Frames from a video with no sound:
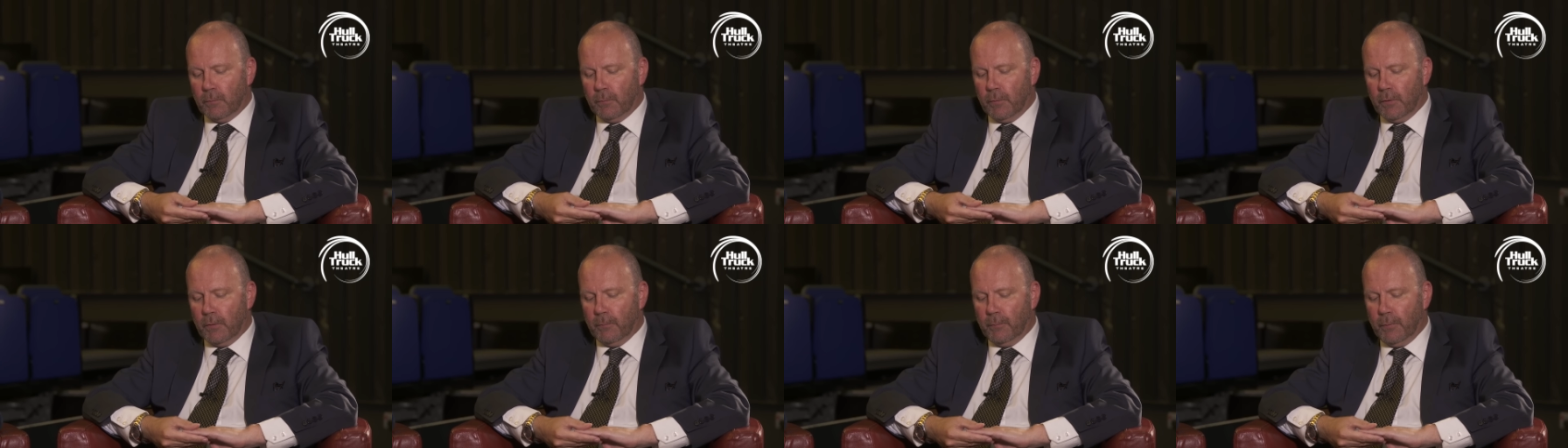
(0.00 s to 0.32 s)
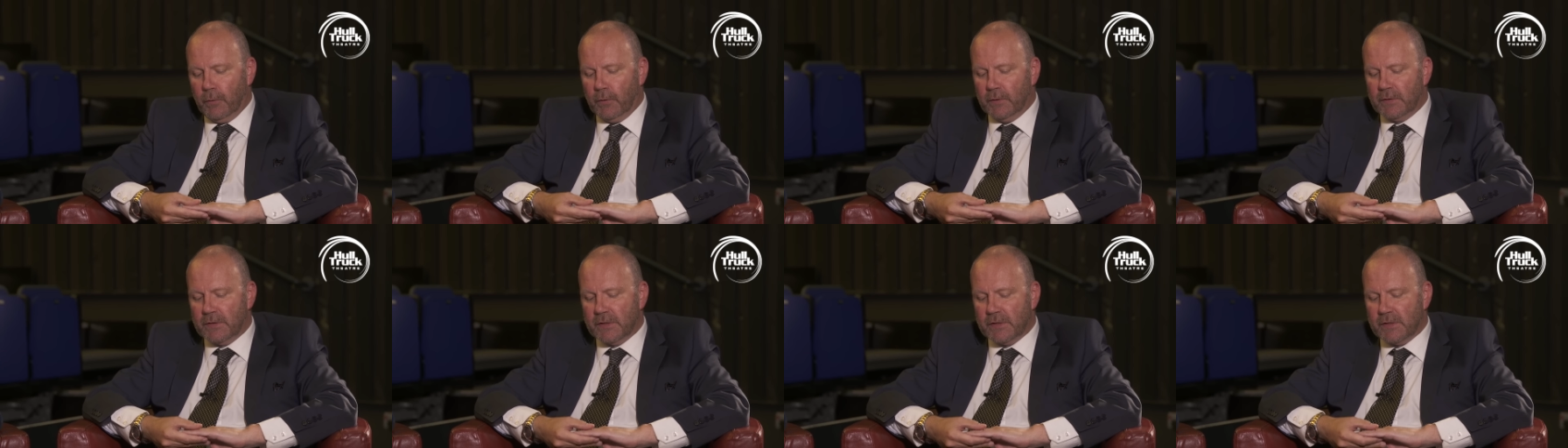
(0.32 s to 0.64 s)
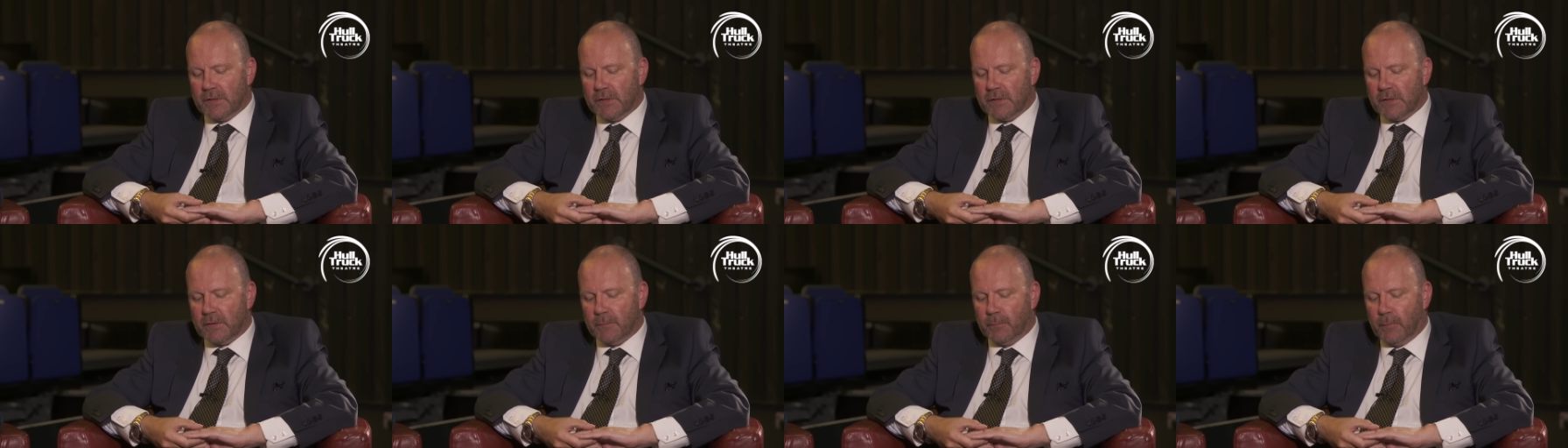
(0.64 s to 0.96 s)
But the point
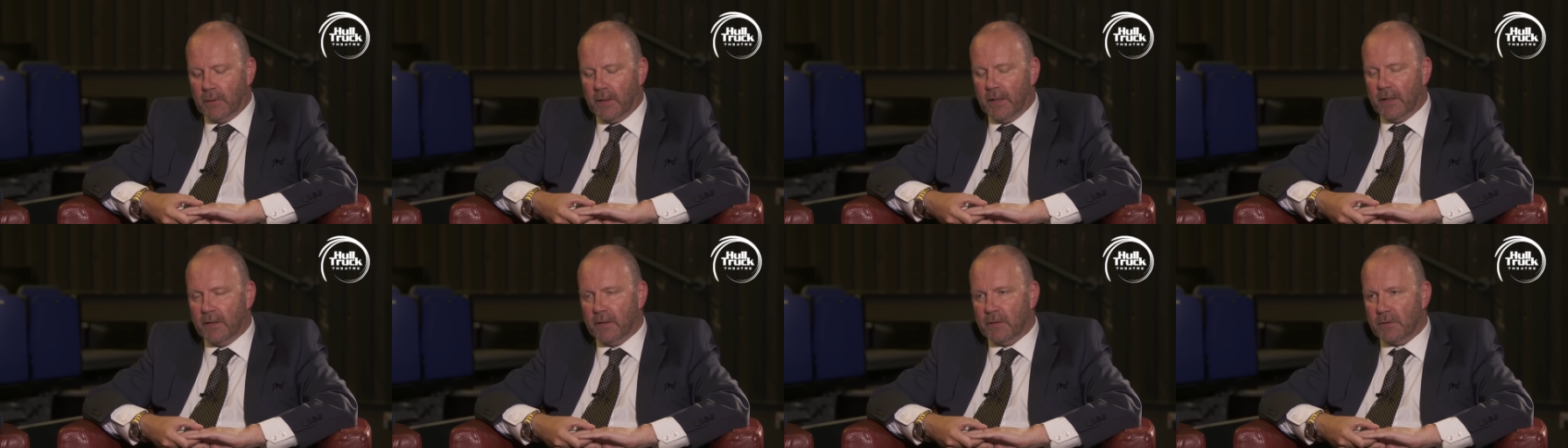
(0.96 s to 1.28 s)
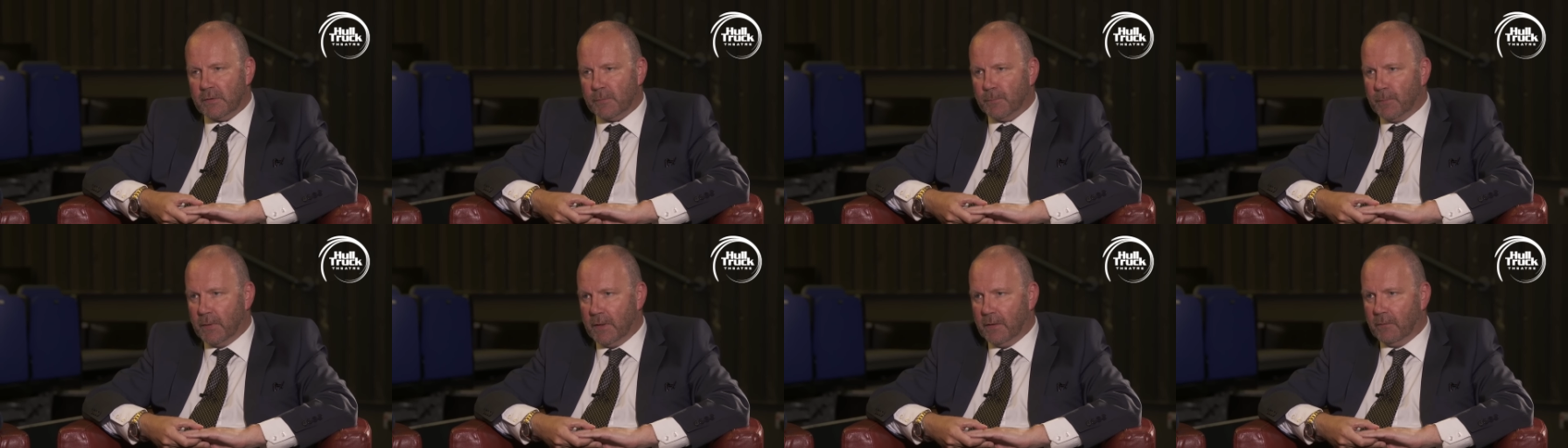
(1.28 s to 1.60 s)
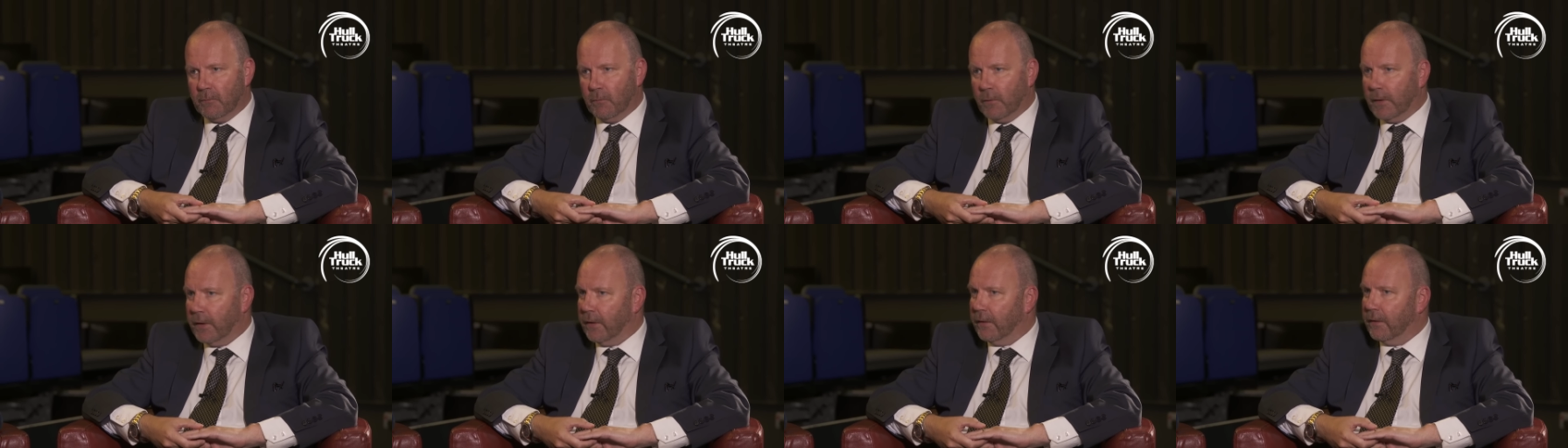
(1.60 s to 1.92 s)
is, it's a play that's
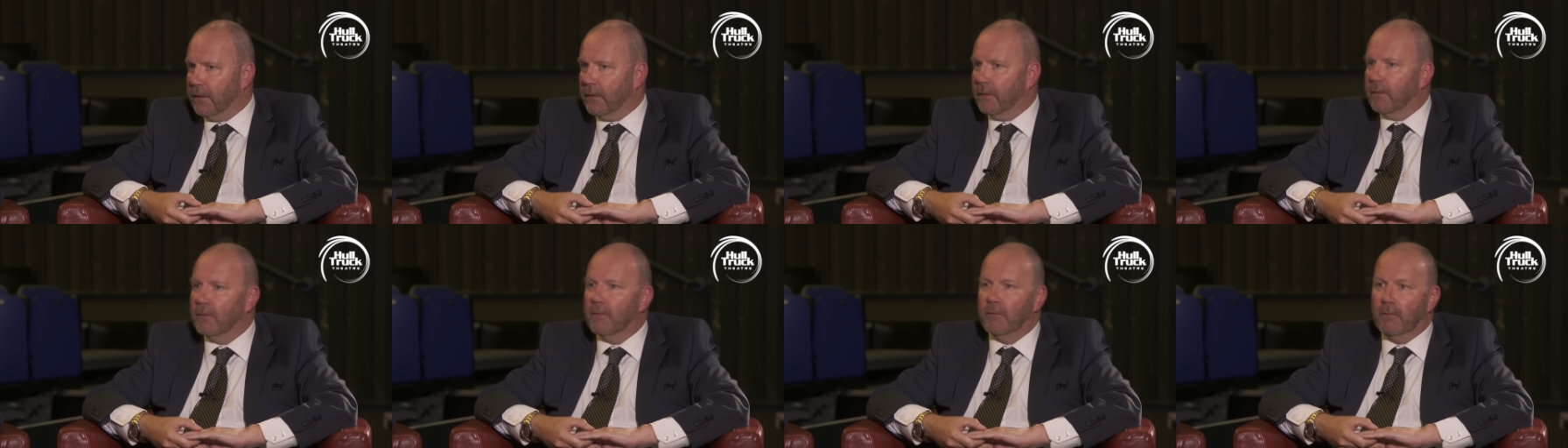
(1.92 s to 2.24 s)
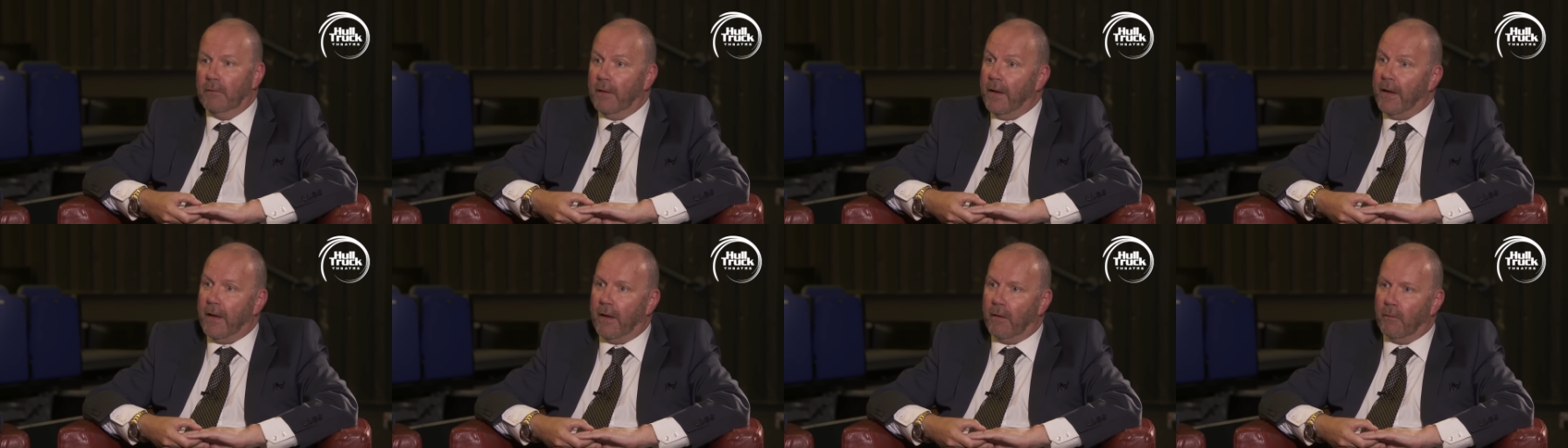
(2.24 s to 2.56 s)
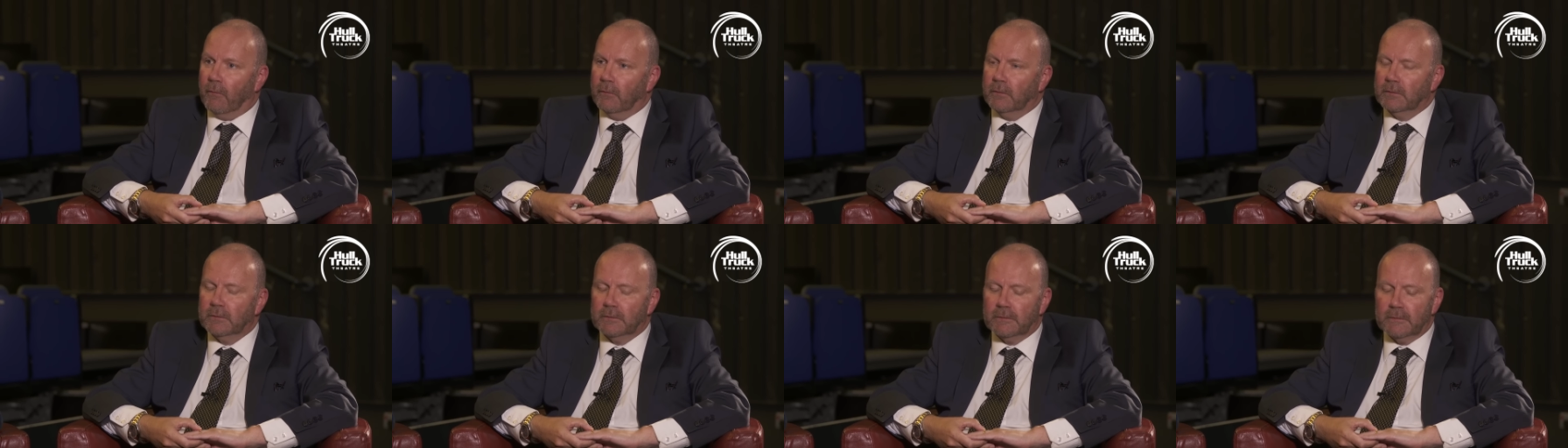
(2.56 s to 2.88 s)
been written now.
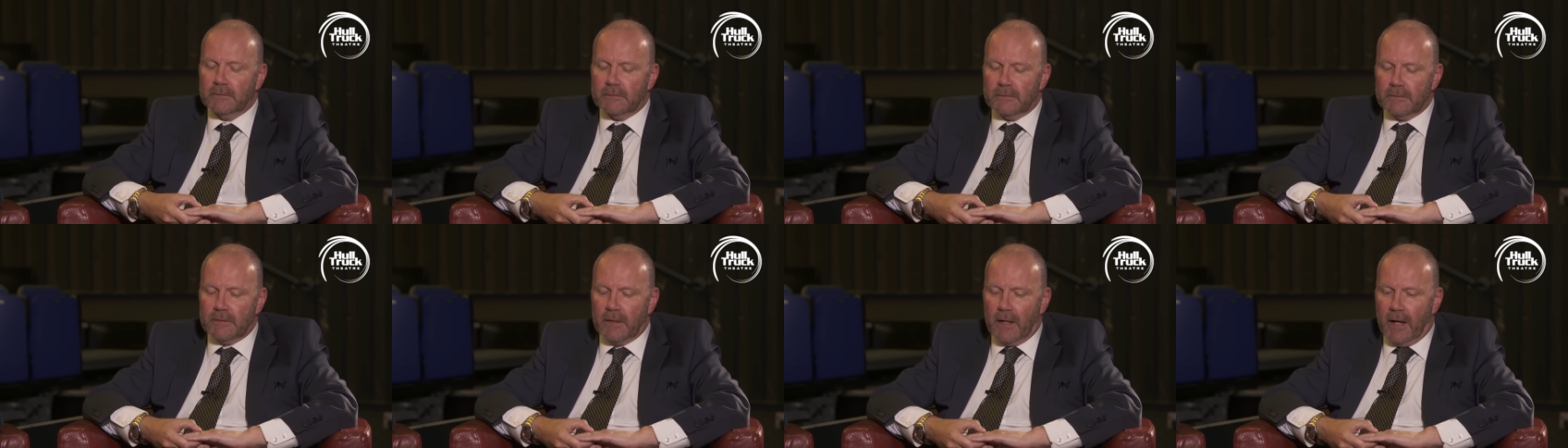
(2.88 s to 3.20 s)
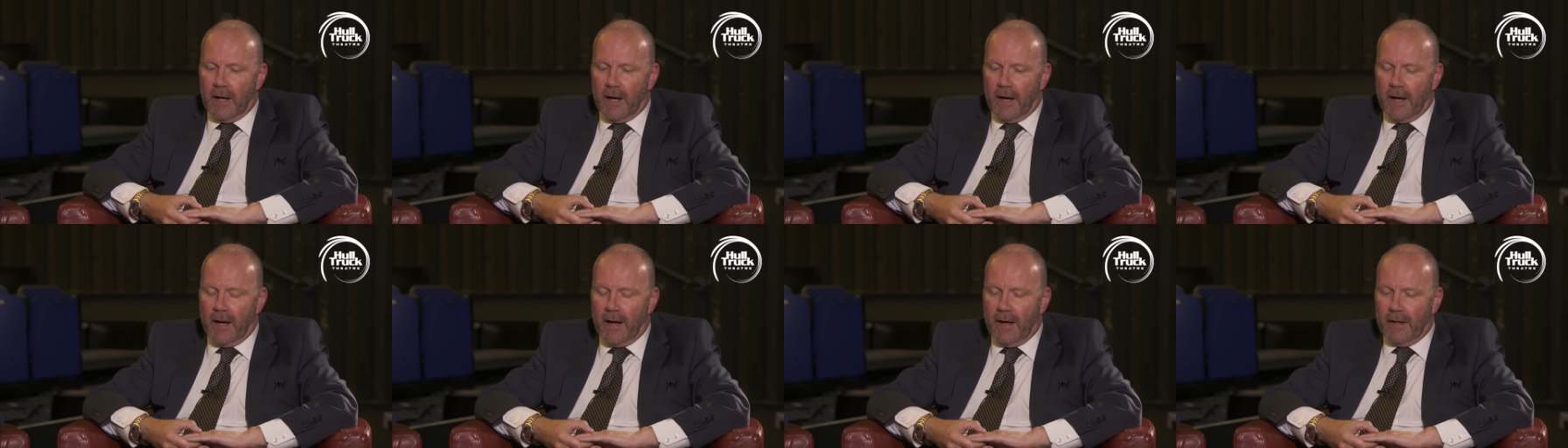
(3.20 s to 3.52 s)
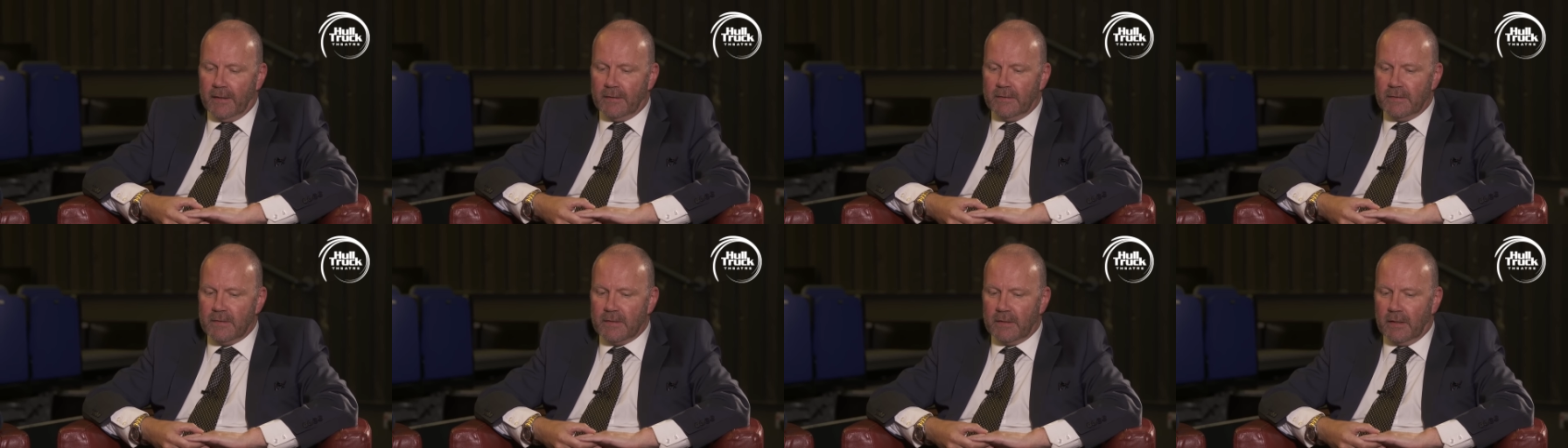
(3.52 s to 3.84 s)

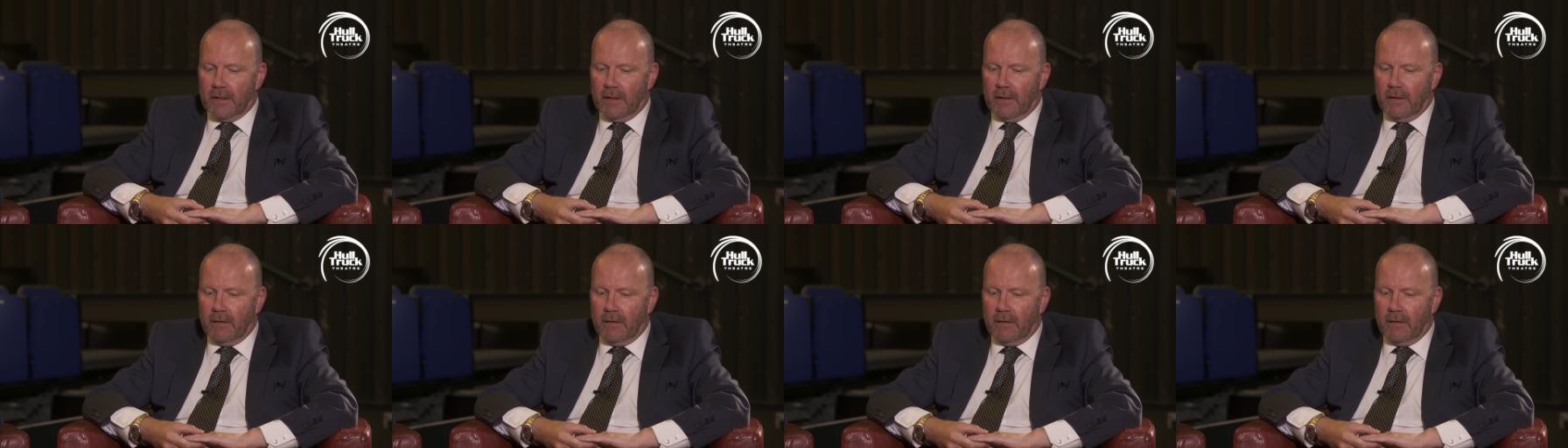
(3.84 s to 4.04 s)
And